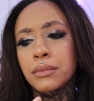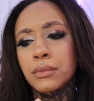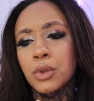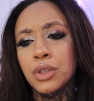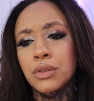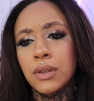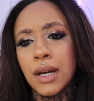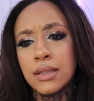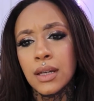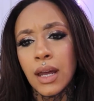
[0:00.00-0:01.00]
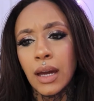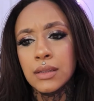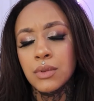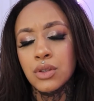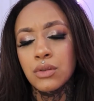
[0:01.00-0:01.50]
one of you guys had
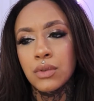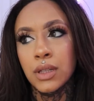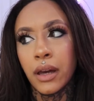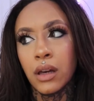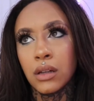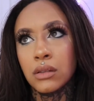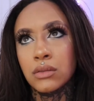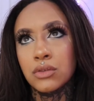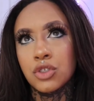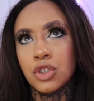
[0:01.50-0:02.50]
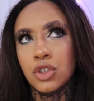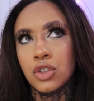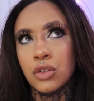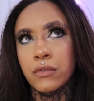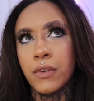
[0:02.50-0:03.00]
asked me to react to
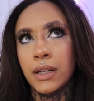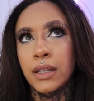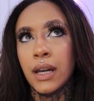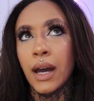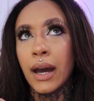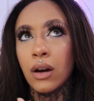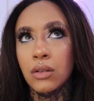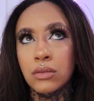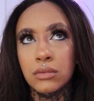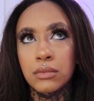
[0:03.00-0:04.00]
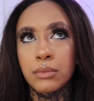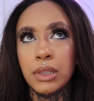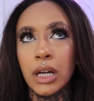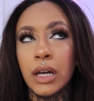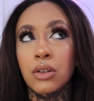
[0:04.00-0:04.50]
her finding out,
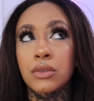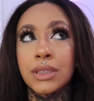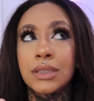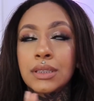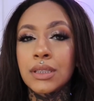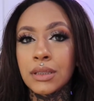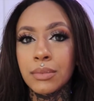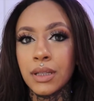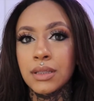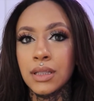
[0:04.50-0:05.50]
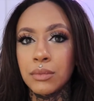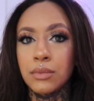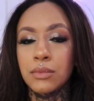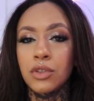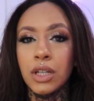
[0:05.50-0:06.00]
but I had already seen it by the
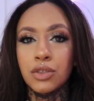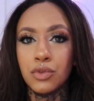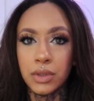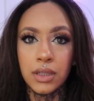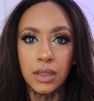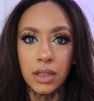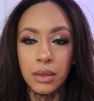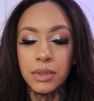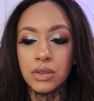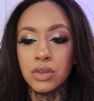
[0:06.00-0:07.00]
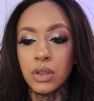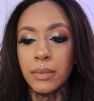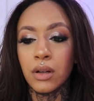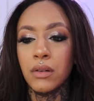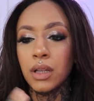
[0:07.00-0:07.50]
time you guys wrote it in the comments. So I'm
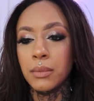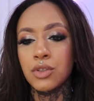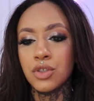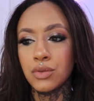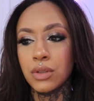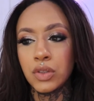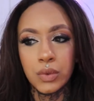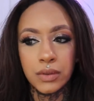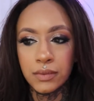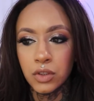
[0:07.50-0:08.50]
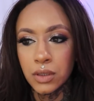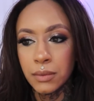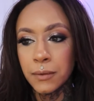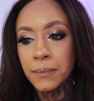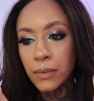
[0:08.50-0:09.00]
like, all right, let me just do this one, you know what I
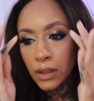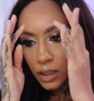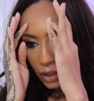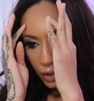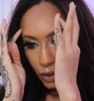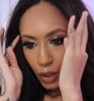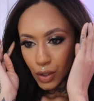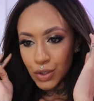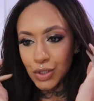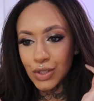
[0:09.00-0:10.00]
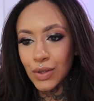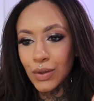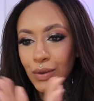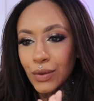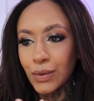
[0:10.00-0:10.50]
mean? So
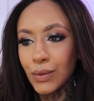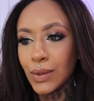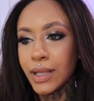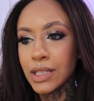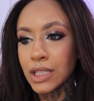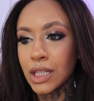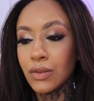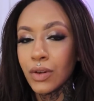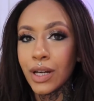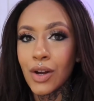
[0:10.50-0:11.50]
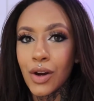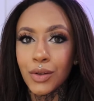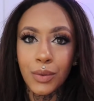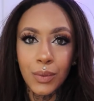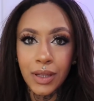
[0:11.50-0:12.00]
let's get right
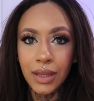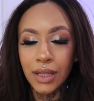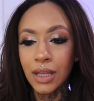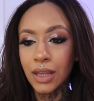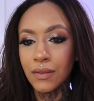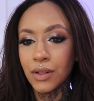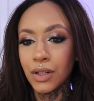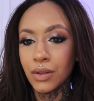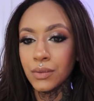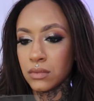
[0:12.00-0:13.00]
on with the video.